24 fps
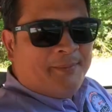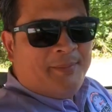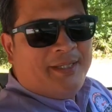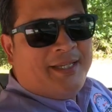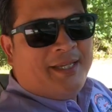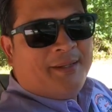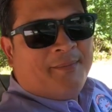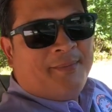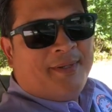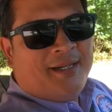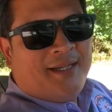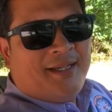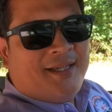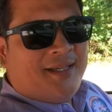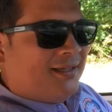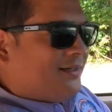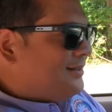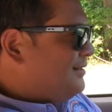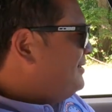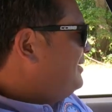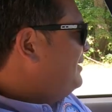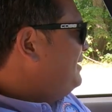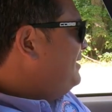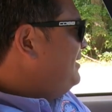me get
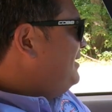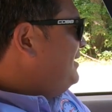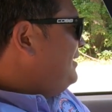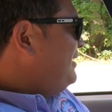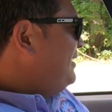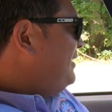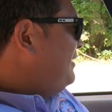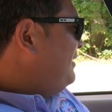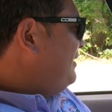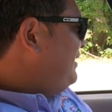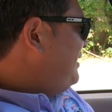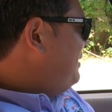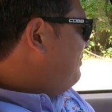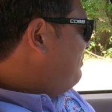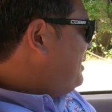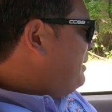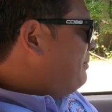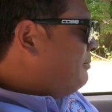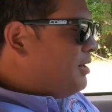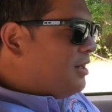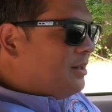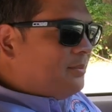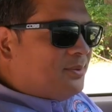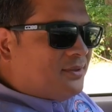my
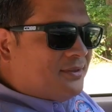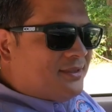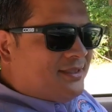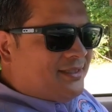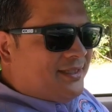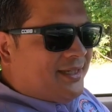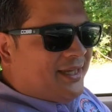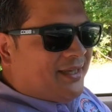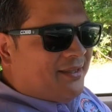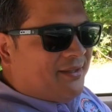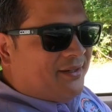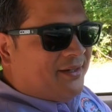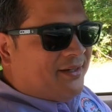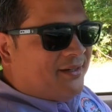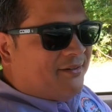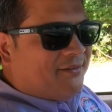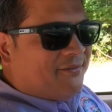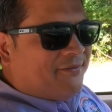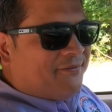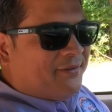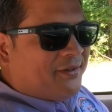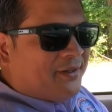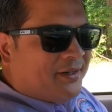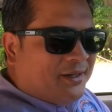marbles together here,
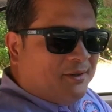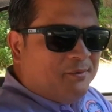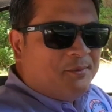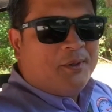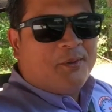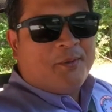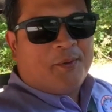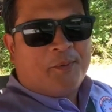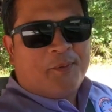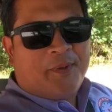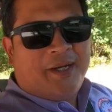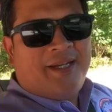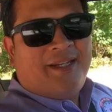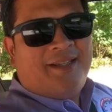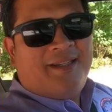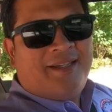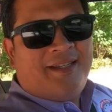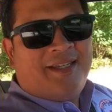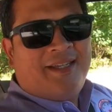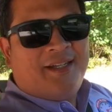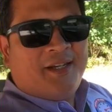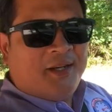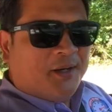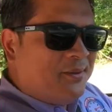figure out what we're rating
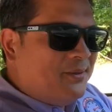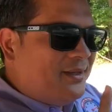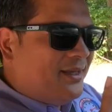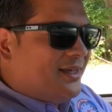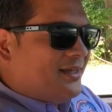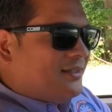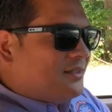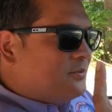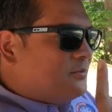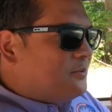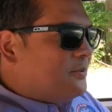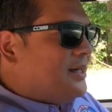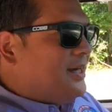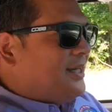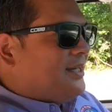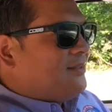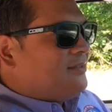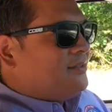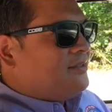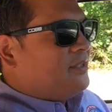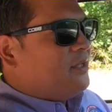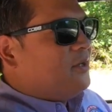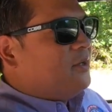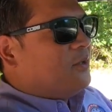again. Oh yes, right.
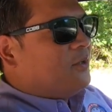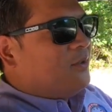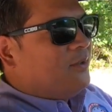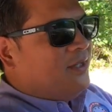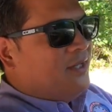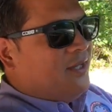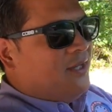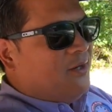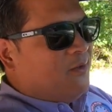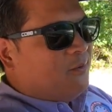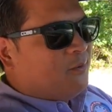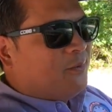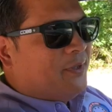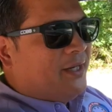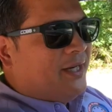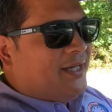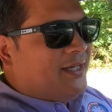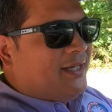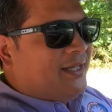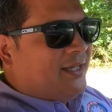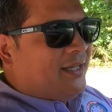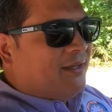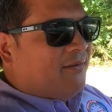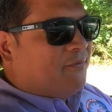So
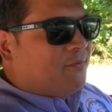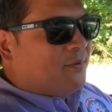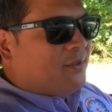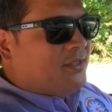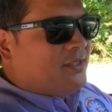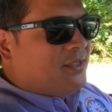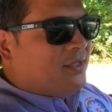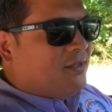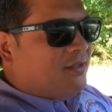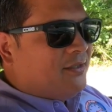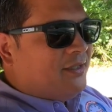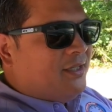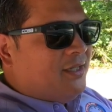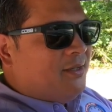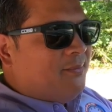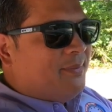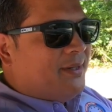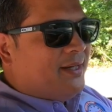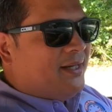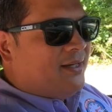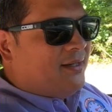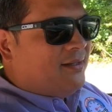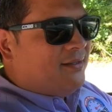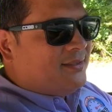rating, if we're talking
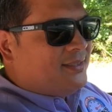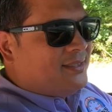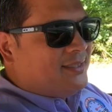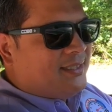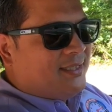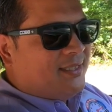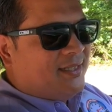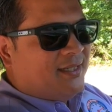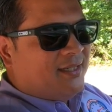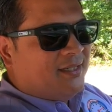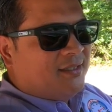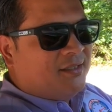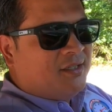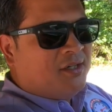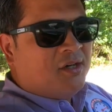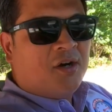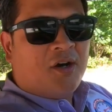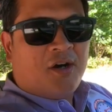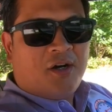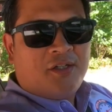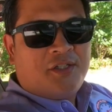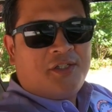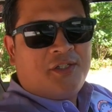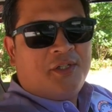about
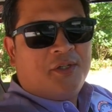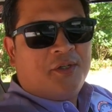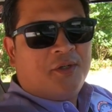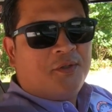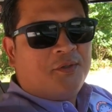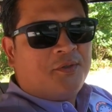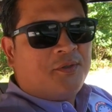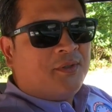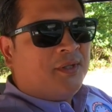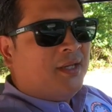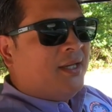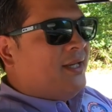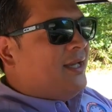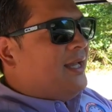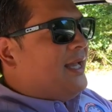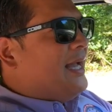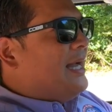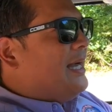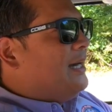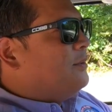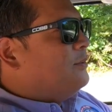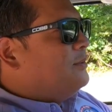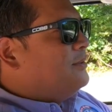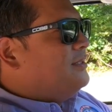car shows,
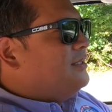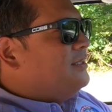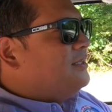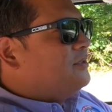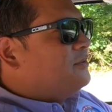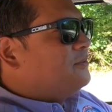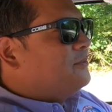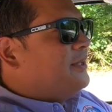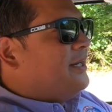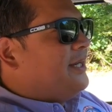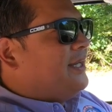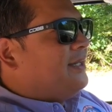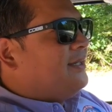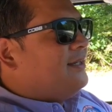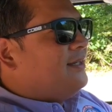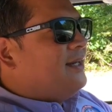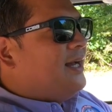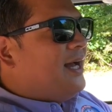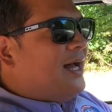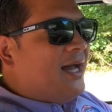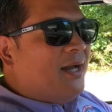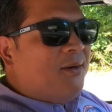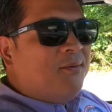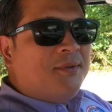how would this rank?
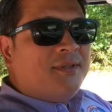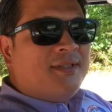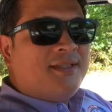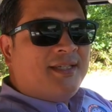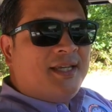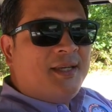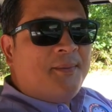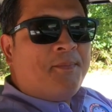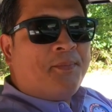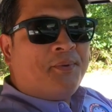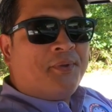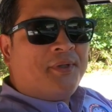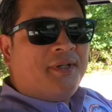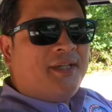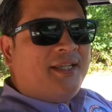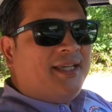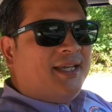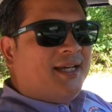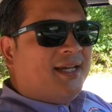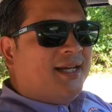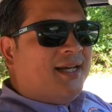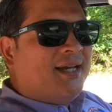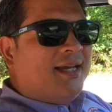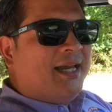I would say pretty
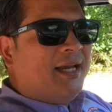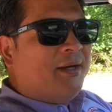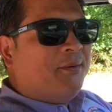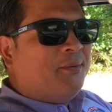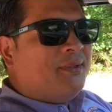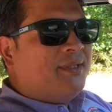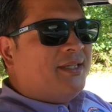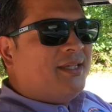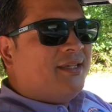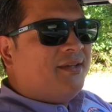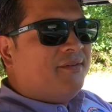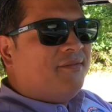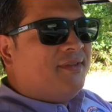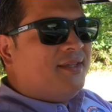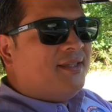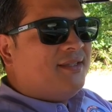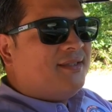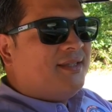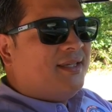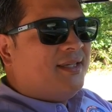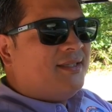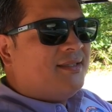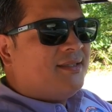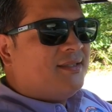high. I would give
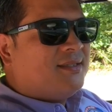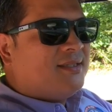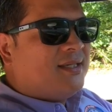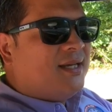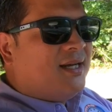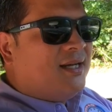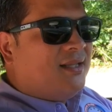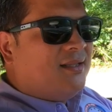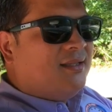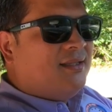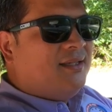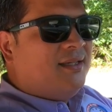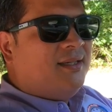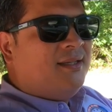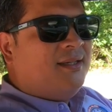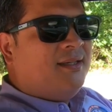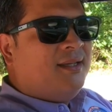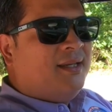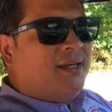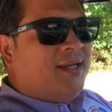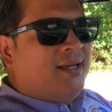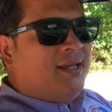this a solid